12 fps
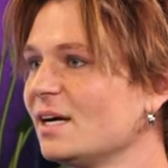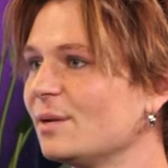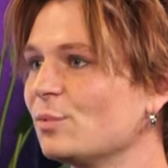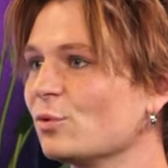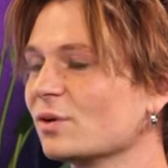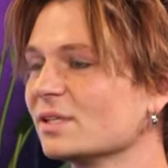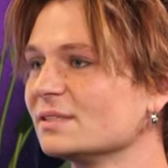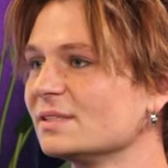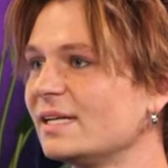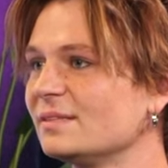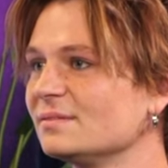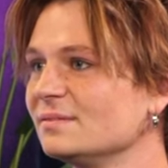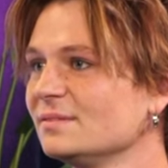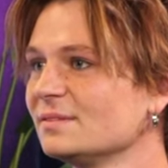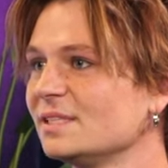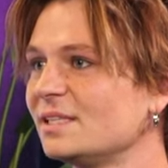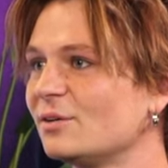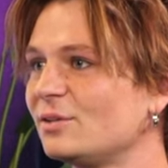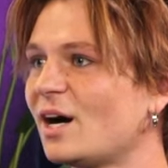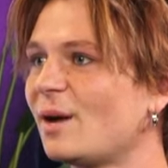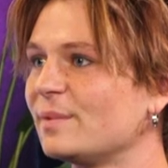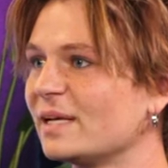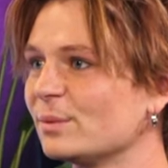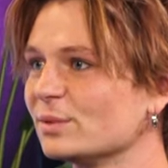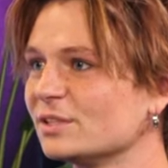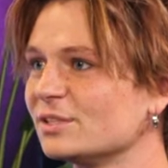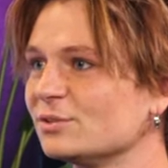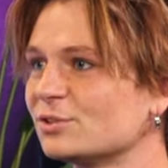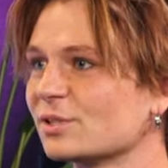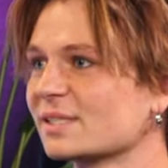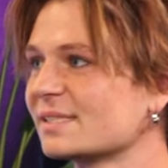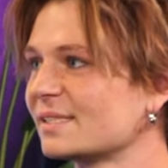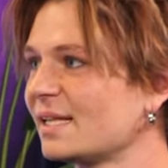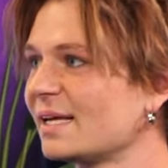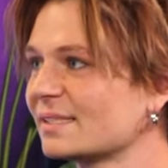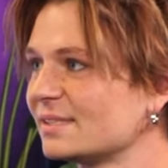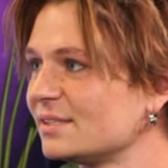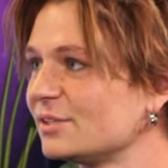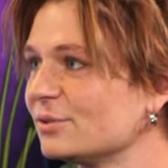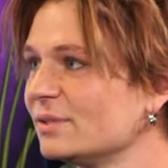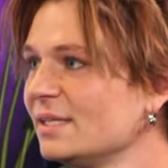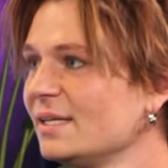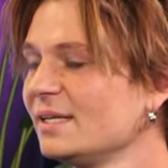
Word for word: a board and you know, not be able to do tricks that they like to do.